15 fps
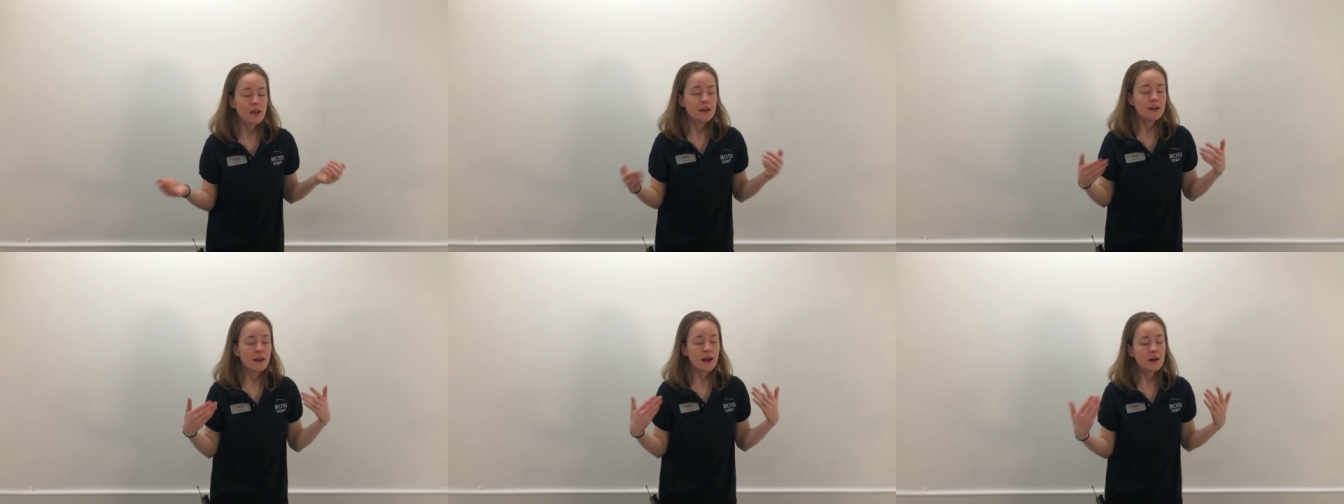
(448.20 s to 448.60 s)

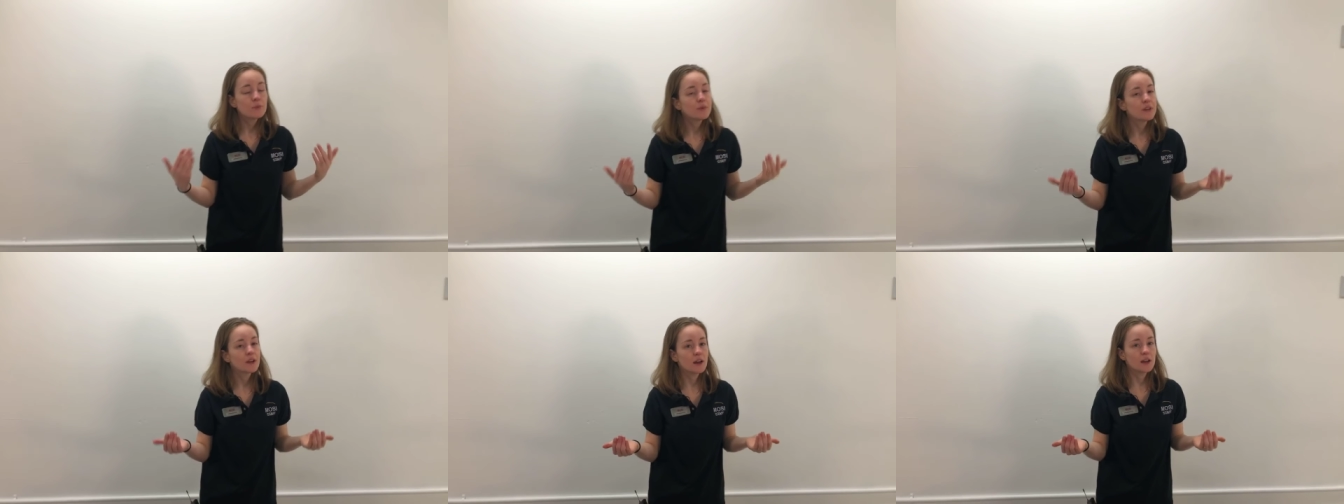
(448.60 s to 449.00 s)
not
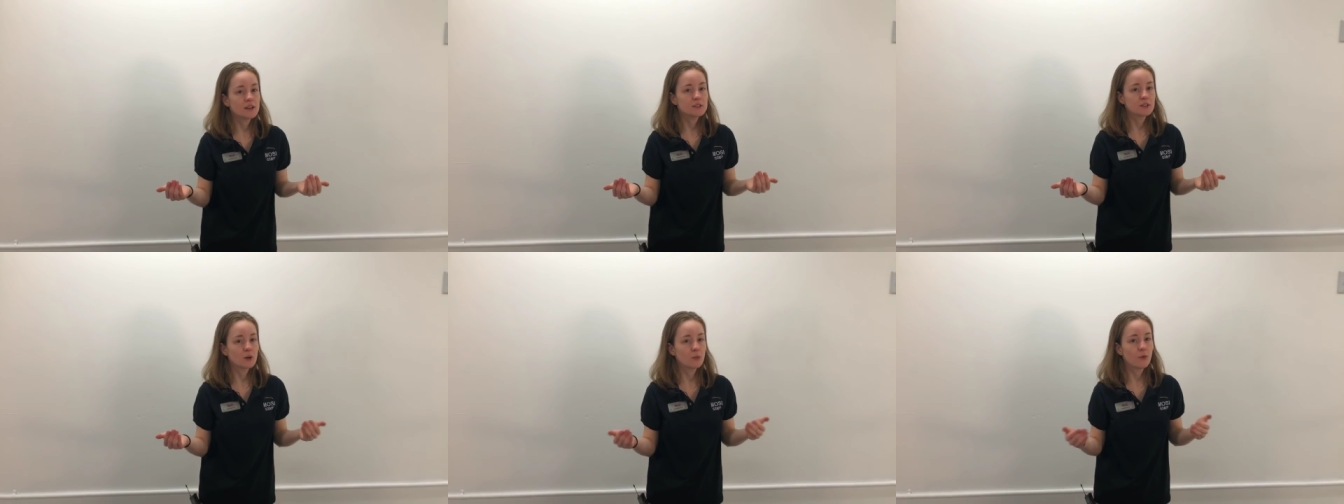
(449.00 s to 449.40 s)

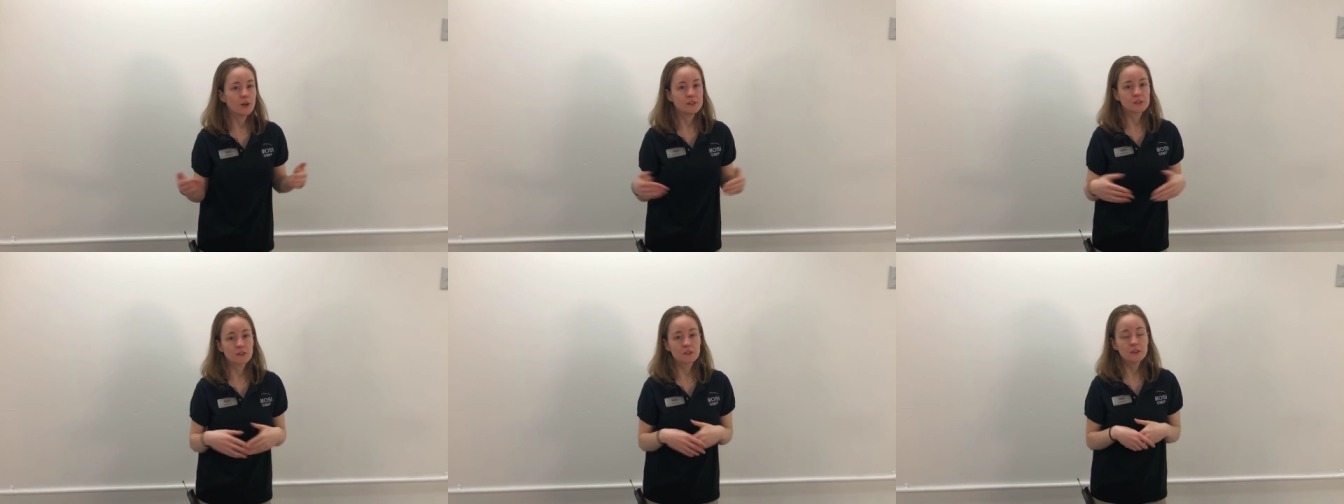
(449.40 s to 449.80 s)
because our
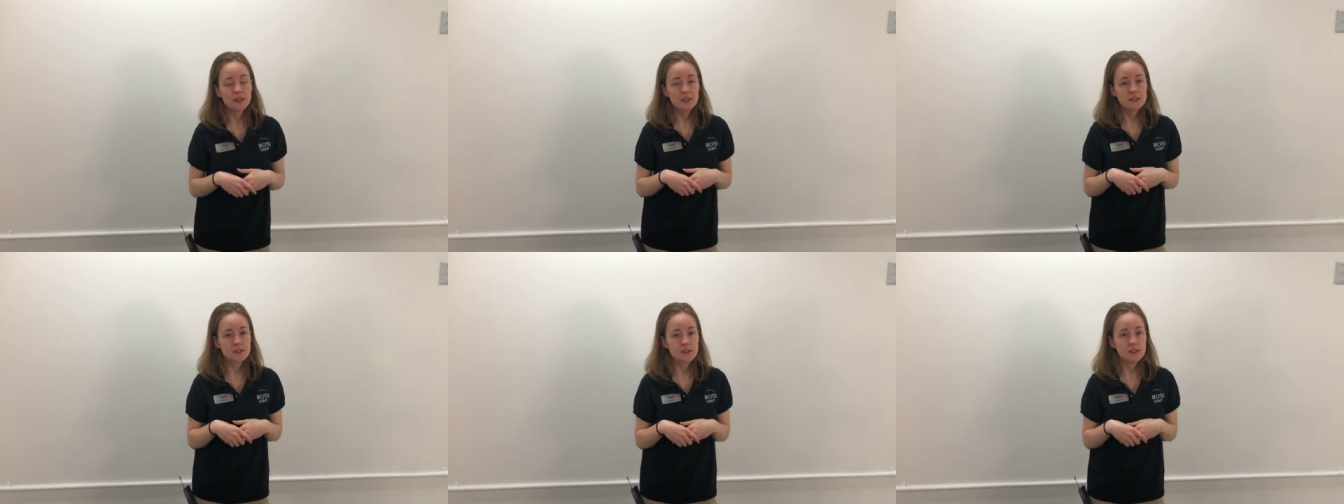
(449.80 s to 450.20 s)
brains are
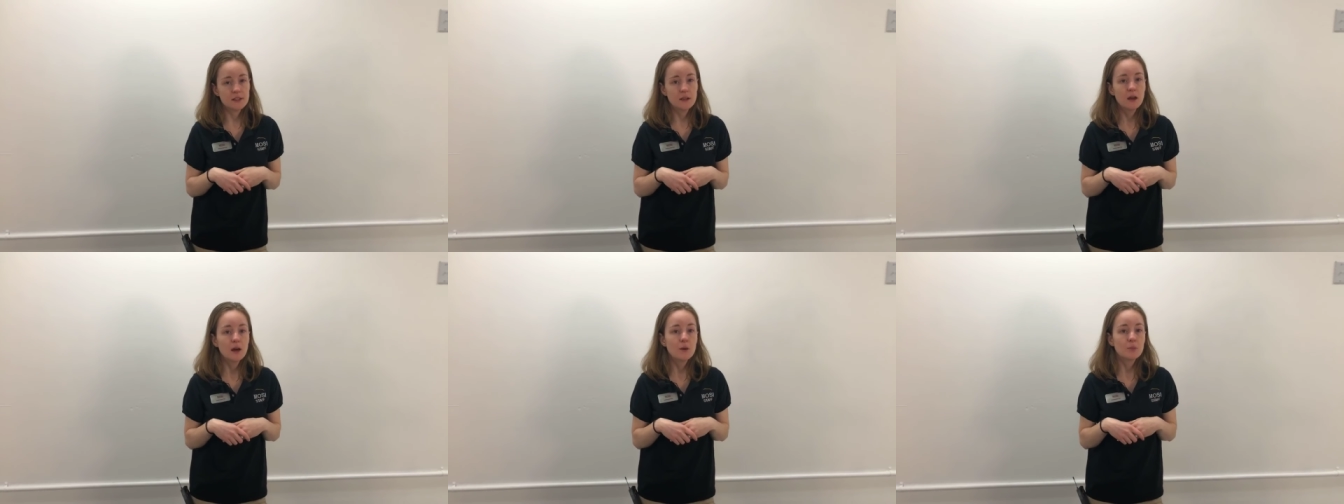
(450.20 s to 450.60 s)
lazy,